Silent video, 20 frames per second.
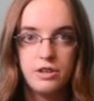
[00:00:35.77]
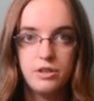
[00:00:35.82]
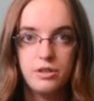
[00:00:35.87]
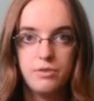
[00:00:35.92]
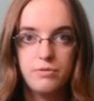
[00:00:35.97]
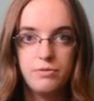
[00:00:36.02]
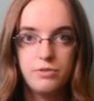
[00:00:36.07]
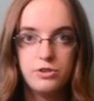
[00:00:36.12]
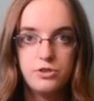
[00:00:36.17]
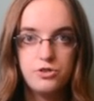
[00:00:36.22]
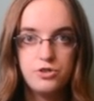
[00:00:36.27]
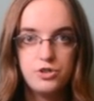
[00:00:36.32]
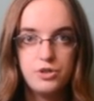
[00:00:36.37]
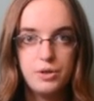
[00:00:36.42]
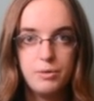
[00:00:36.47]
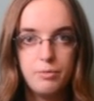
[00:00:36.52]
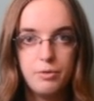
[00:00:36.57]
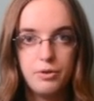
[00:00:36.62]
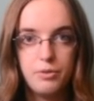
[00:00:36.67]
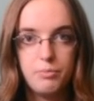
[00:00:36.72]
The first
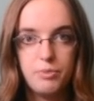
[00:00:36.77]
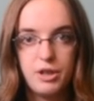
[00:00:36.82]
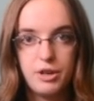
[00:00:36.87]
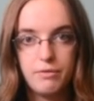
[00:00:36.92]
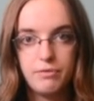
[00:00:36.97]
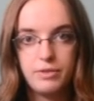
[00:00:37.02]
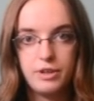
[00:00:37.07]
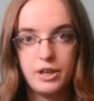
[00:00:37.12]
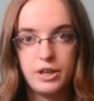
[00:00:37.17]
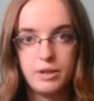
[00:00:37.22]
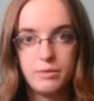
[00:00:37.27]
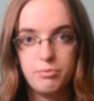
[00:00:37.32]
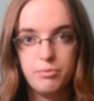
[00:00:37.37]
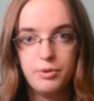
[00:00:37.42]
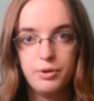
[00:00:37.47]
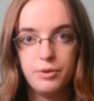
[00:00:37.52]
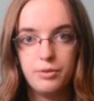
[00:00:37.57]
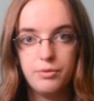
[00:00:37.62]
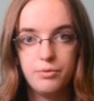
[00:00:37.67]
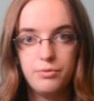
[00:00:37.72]
GMO to be FDA
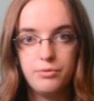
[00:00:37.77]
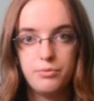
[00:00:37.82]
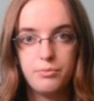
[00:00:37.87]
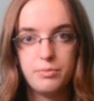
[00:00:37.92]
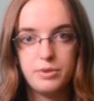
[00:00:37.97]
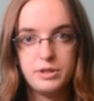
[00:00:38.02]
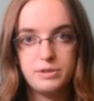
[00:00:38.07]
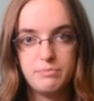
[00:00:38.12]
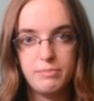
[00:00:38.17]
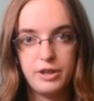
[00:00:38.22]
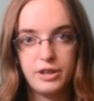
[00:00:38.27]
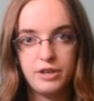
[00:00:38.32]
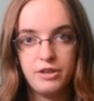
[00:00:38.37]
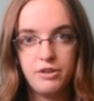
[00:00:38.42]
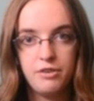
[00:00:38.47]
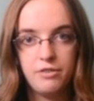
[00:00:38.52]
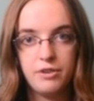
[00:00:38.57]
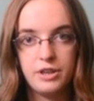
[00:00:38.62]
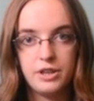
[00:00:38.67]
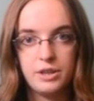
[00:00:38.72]
approved was
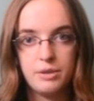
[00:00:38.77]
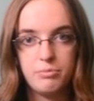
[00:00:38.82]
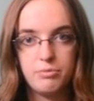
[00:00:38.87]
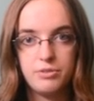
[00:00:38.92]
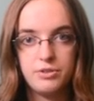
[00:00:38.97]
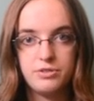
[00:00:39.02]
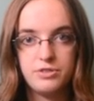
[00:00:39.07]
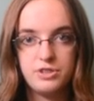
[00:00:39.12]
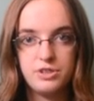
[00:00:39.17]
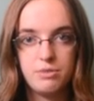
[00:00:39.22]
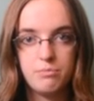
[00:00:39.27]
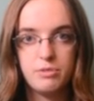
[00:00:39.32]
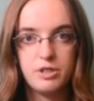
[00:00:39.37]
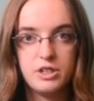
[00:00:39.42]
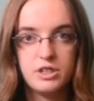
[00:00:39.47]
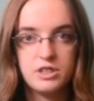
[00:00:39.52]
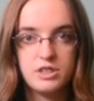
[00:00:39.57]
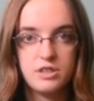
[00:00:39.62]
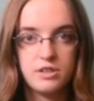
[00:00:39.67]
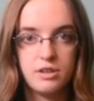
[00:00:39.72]
bacteria that produce human
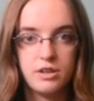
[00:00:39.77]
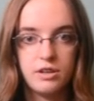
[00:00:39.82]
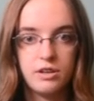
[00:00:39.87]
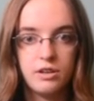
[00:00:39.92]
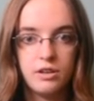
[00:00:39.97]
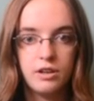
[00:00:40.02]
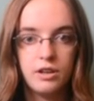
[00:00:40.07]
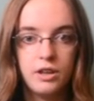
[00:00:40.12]
insulin,